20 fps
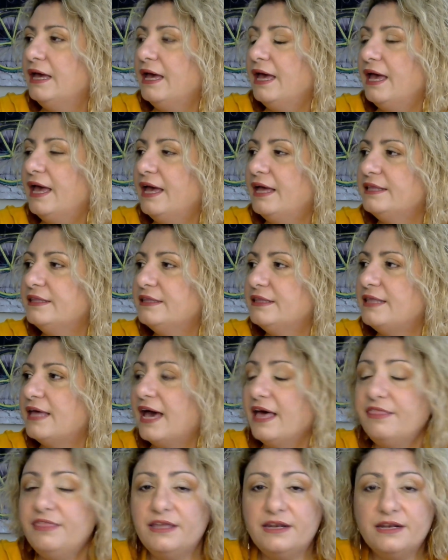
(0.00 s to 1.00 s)
And the
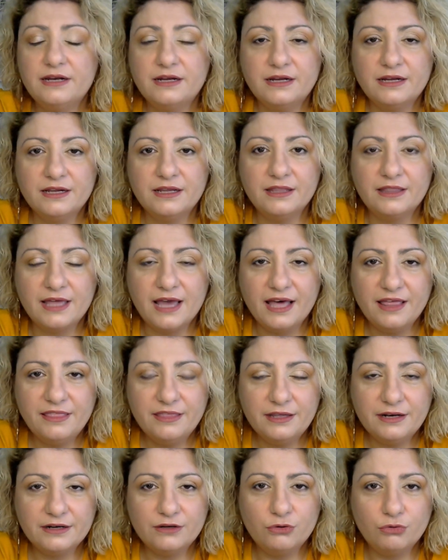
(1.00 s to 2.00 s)
other, uh, the
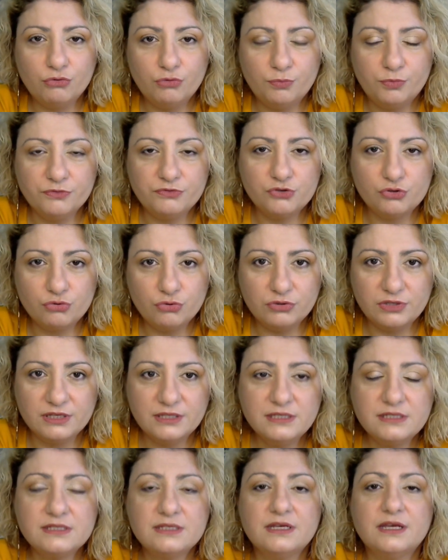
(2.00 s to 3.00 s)
other group of
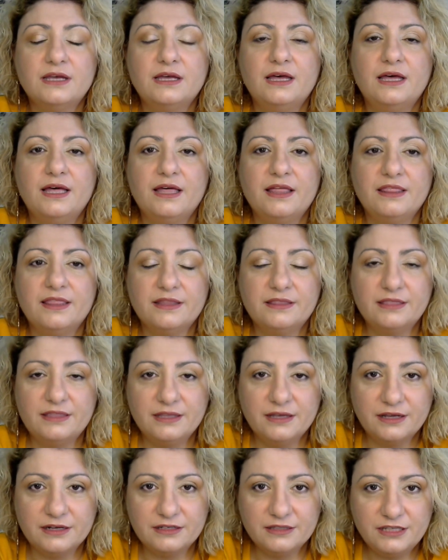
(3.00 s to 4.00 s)
students that
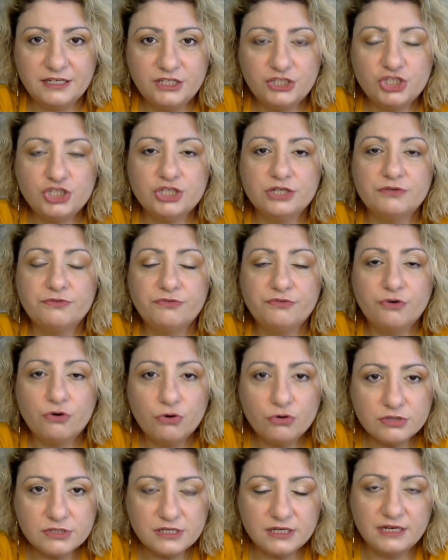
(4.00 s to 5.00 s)
their teacher
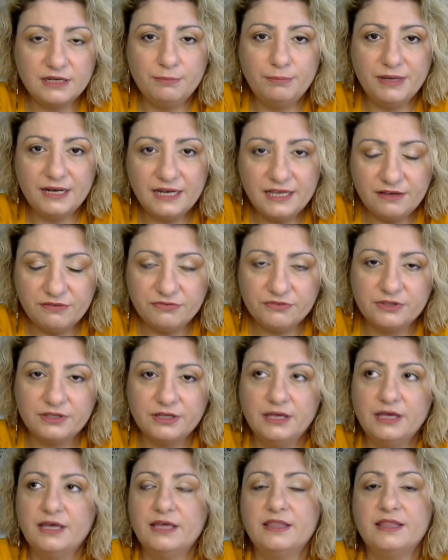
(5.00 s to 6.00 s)
falsely believed
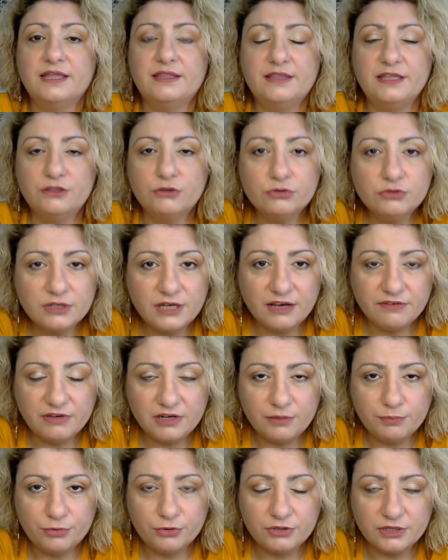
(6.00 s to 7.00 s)
that they don't have
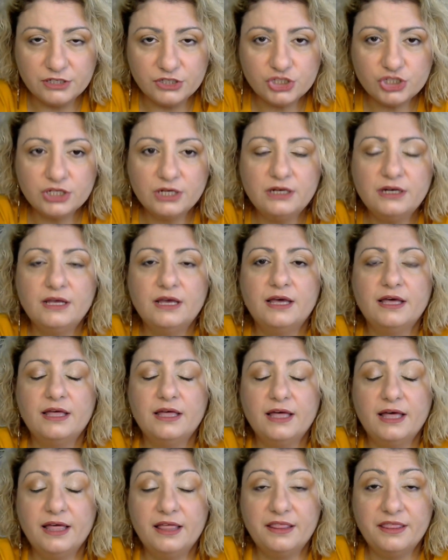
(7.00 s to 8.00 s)
any potential,
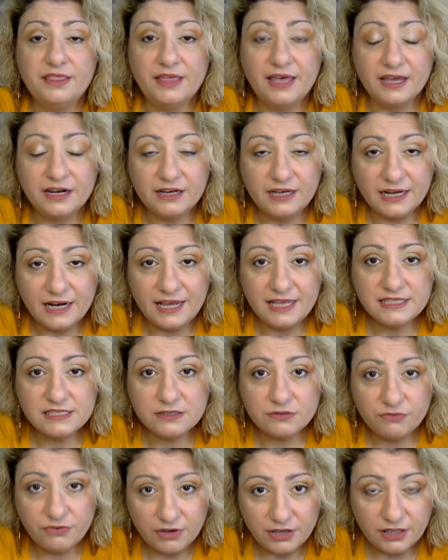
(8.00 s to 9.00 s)
their grades
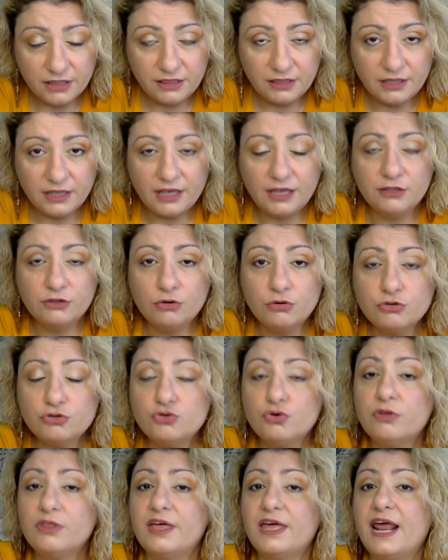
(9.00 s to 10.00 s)
fell and
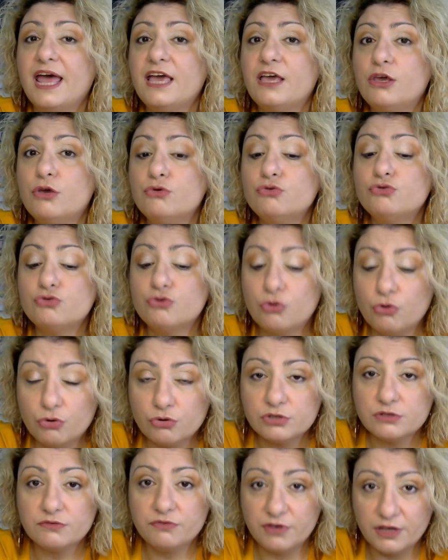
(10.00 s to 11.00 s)
also their I Q
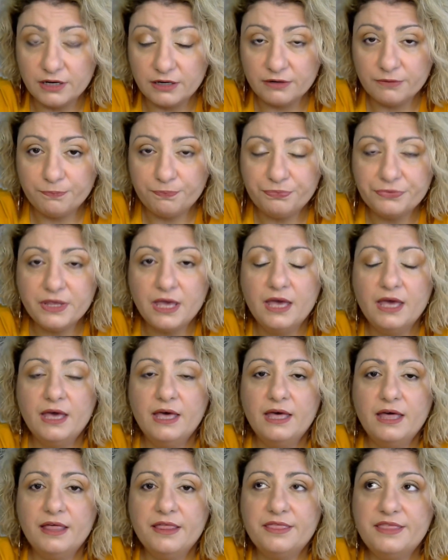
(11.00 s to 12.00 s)
scores fell.
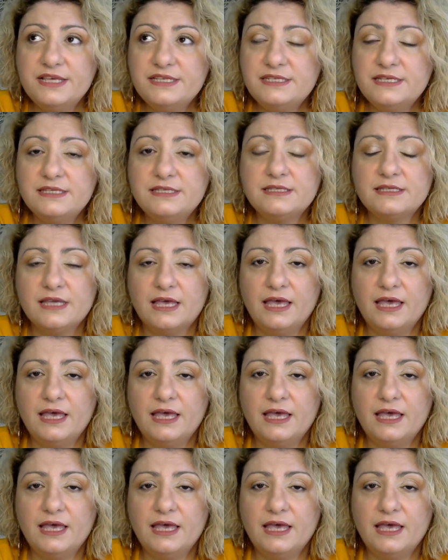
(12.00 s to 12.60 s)
This is